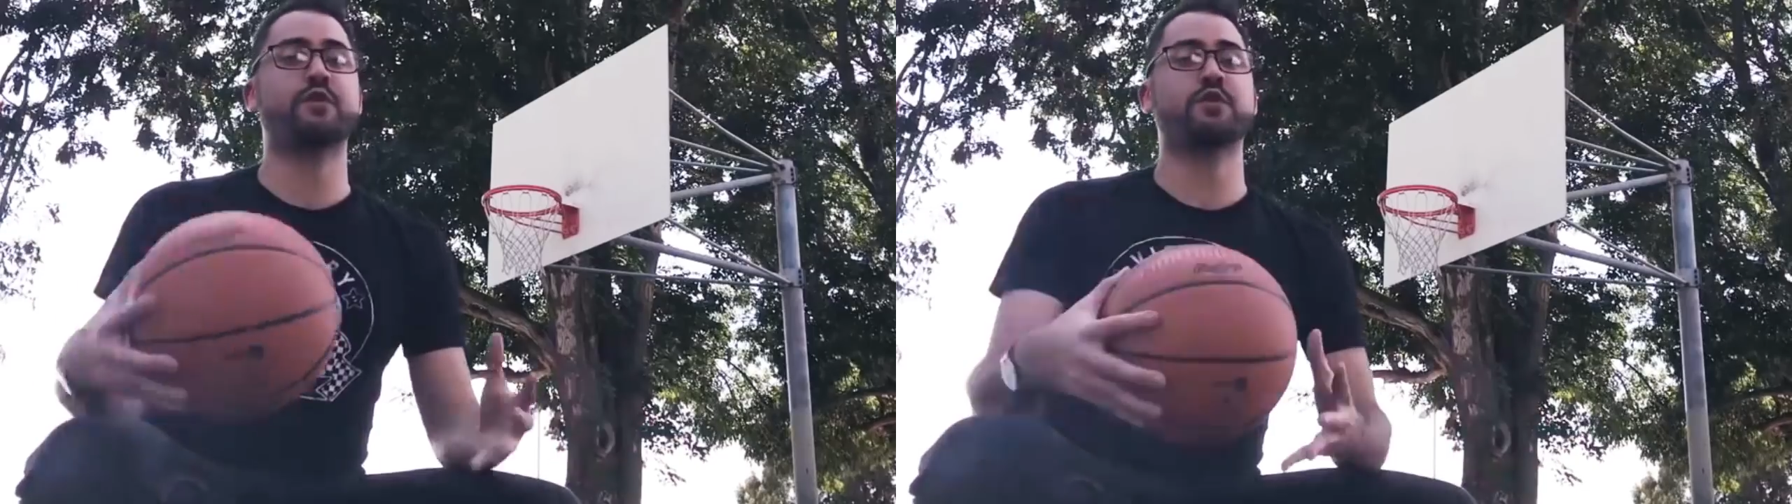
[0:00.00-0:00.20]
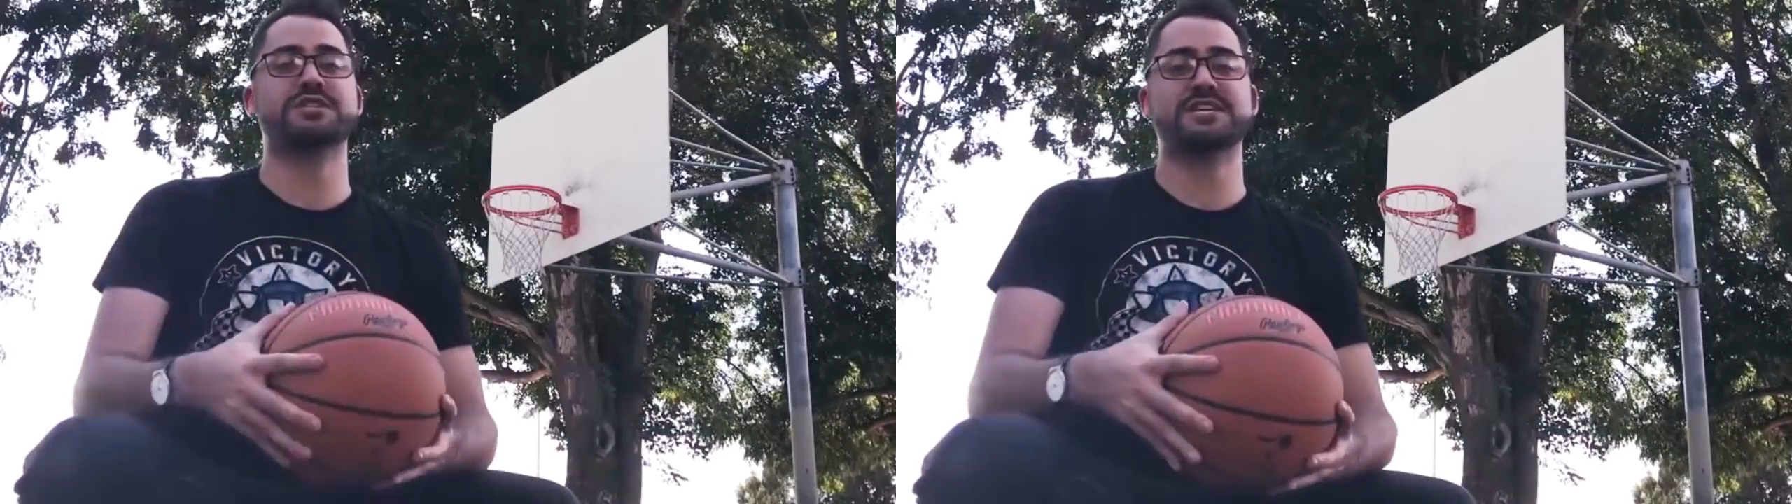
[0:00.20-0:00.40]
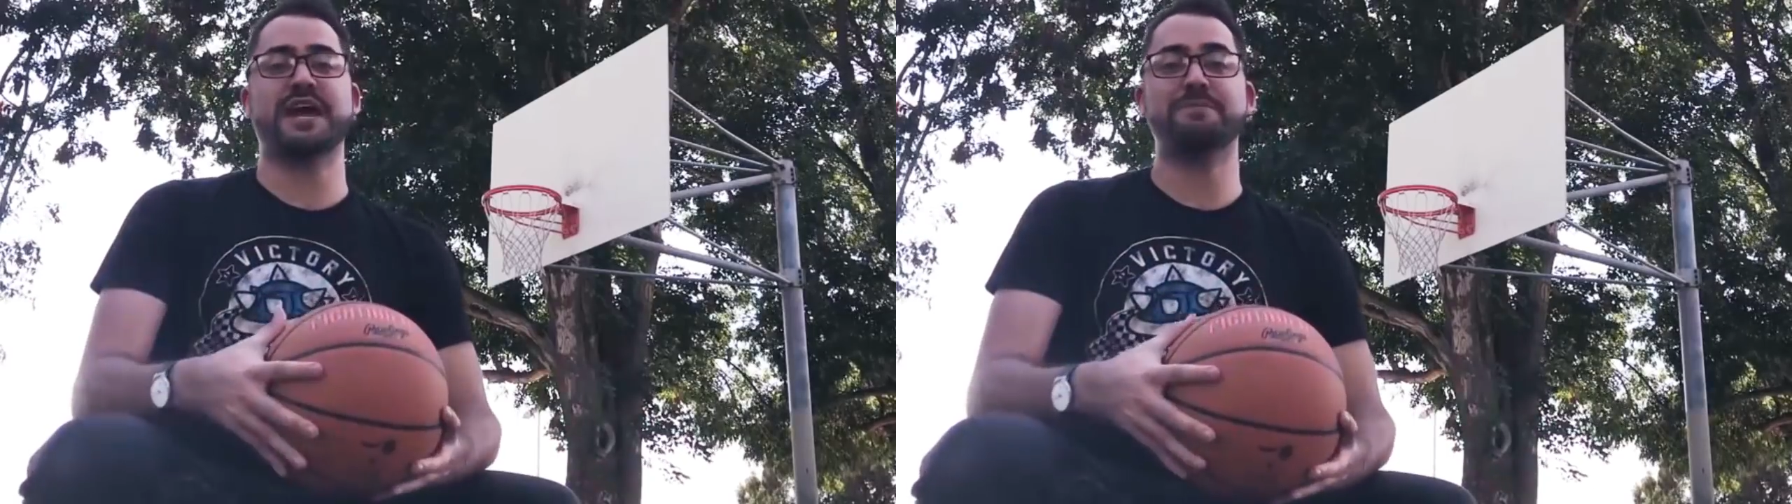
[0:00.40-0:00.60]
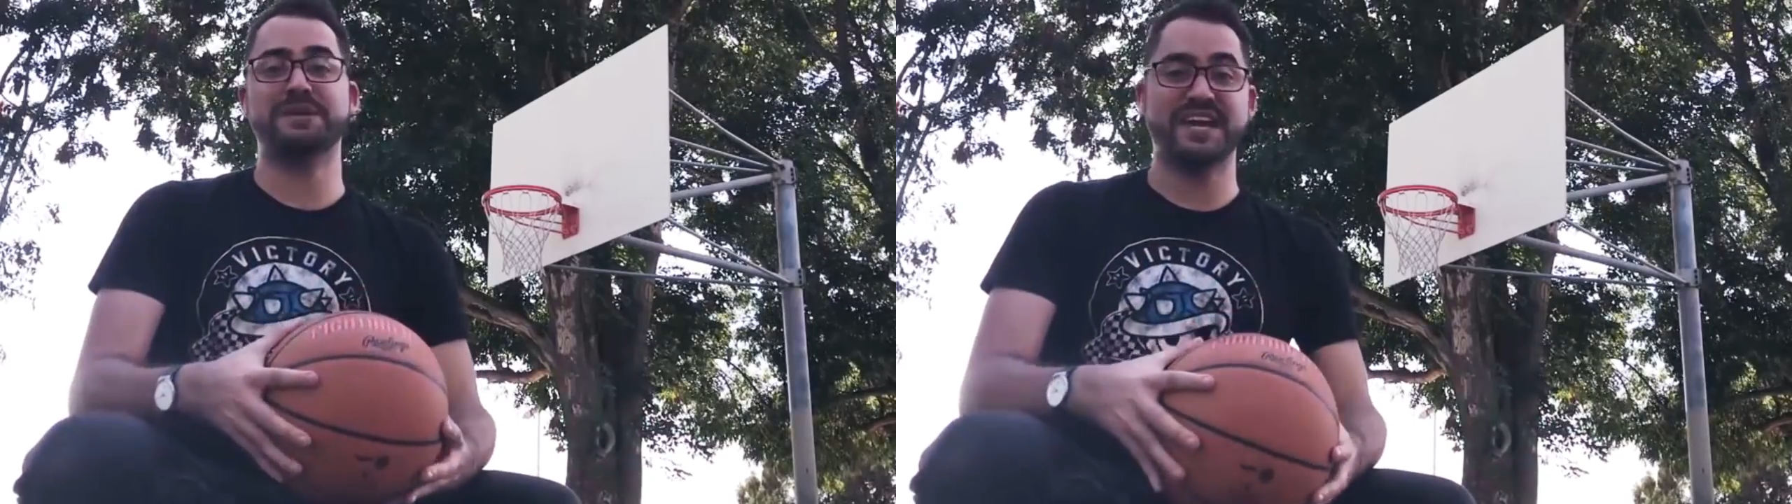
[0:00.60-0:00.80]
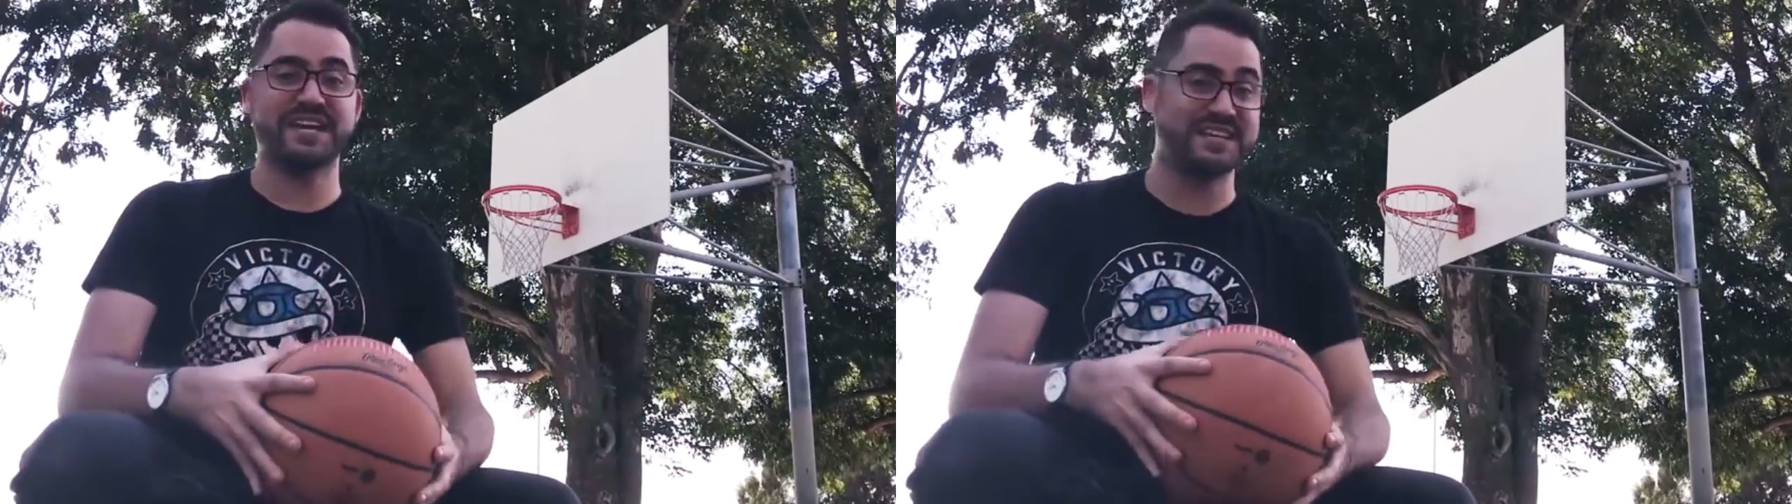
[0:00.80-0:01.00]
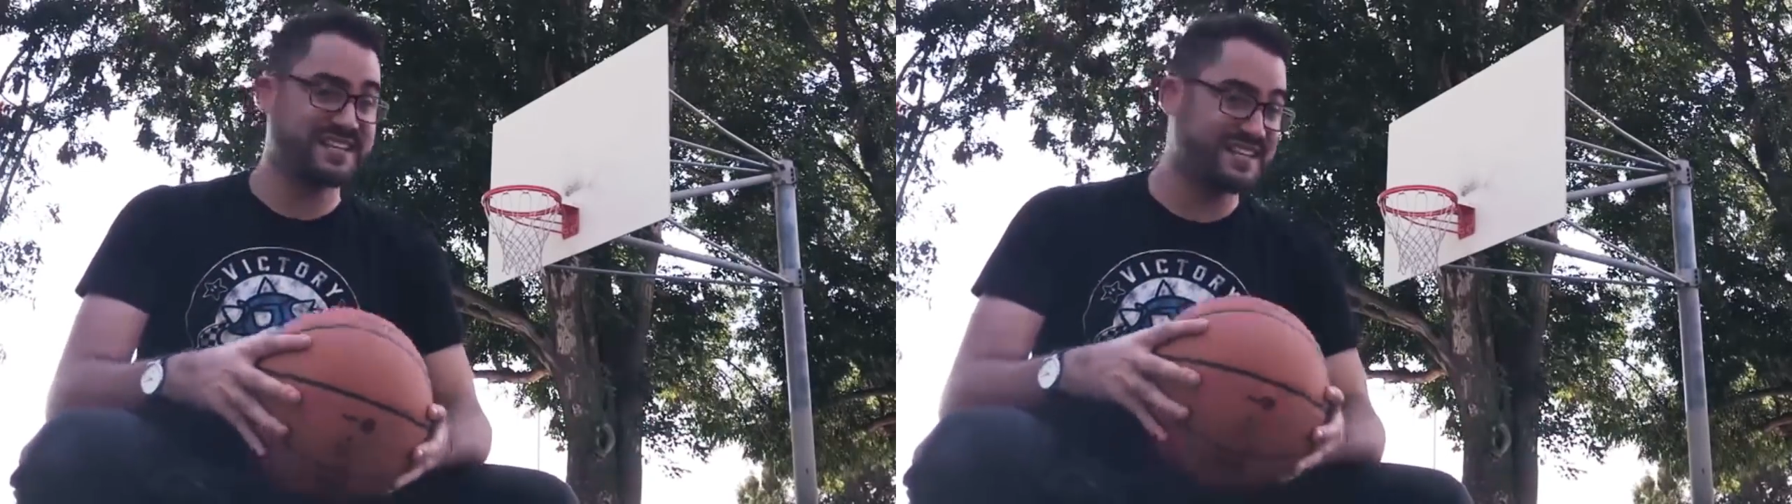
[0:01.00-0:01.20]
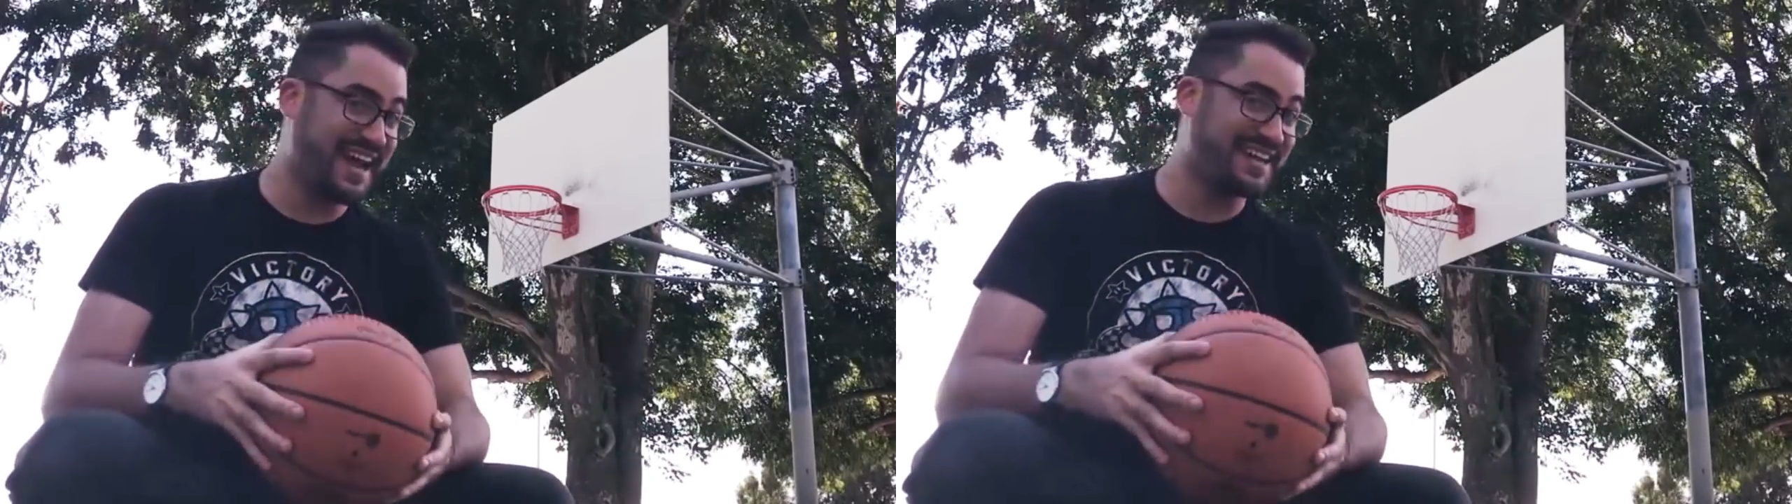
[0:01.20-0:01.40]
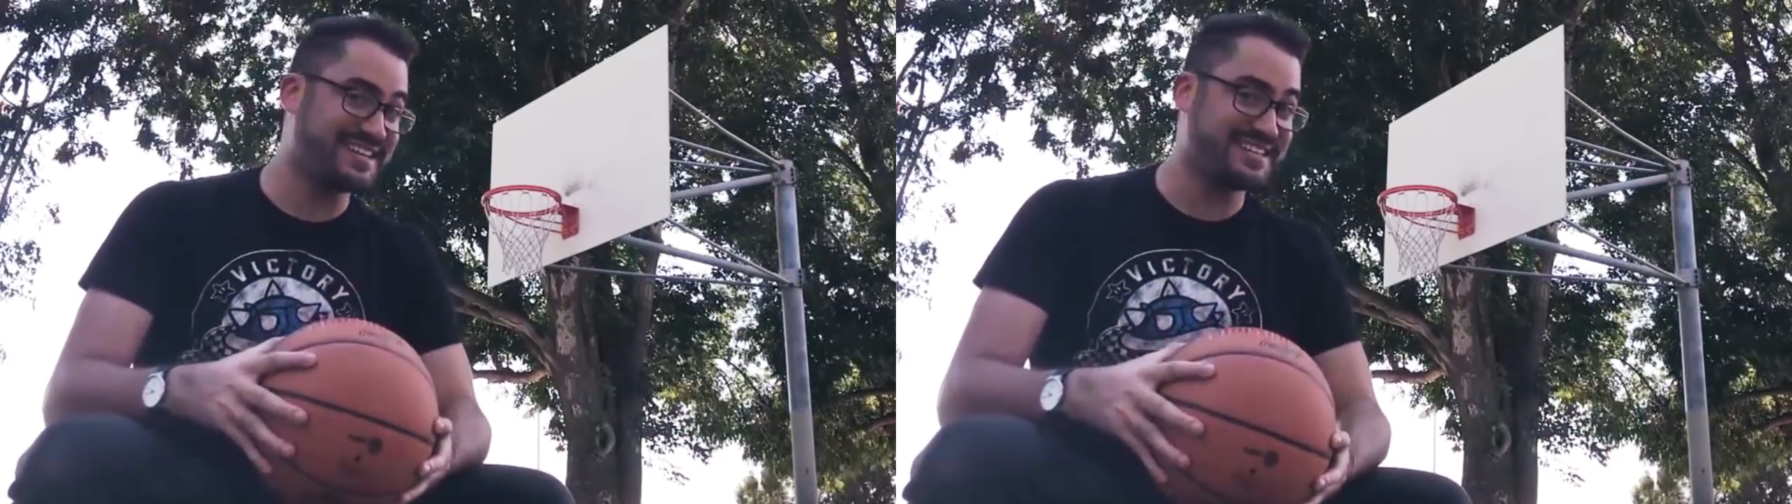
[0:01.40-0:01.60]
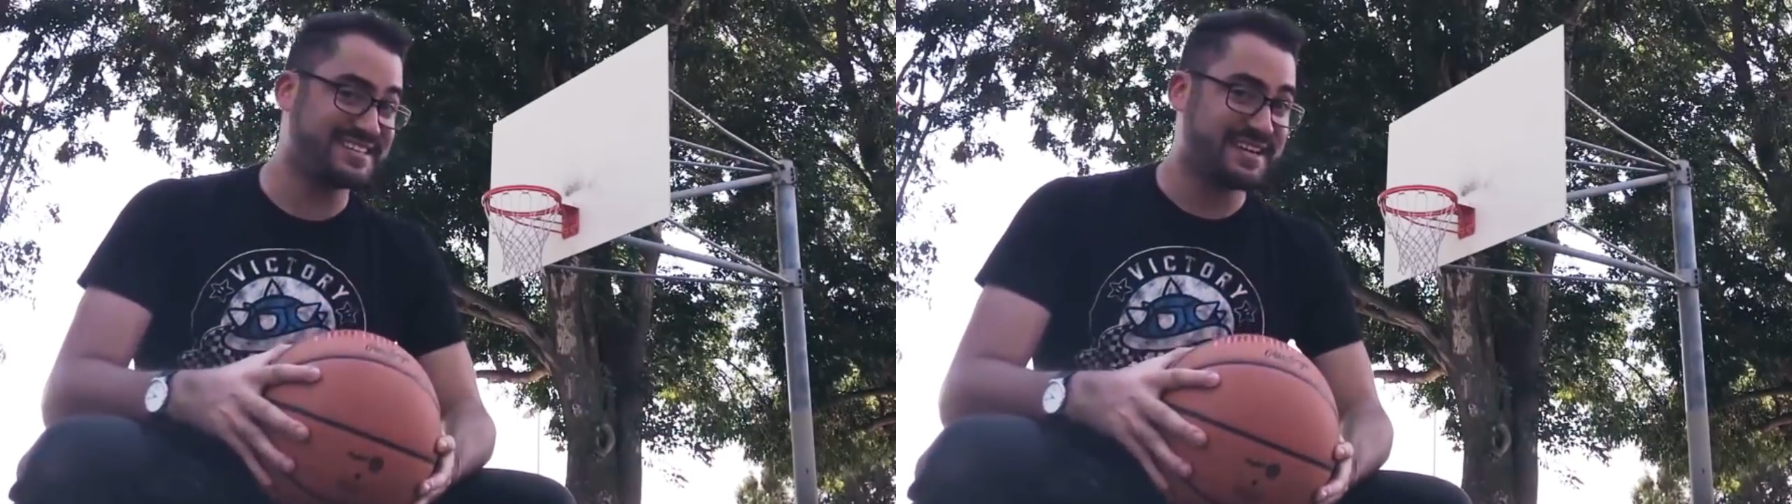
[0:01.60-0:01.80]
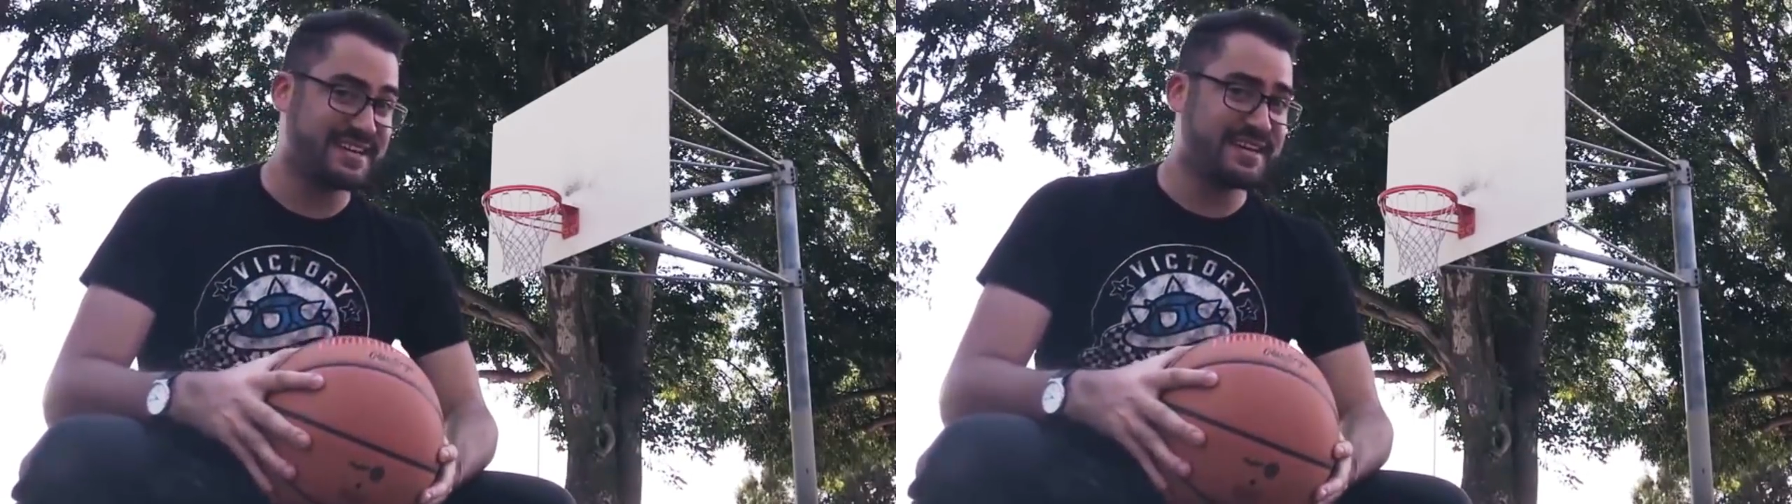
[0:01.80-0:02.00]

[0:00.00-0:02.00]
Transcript: of course, the NBA in the 90s,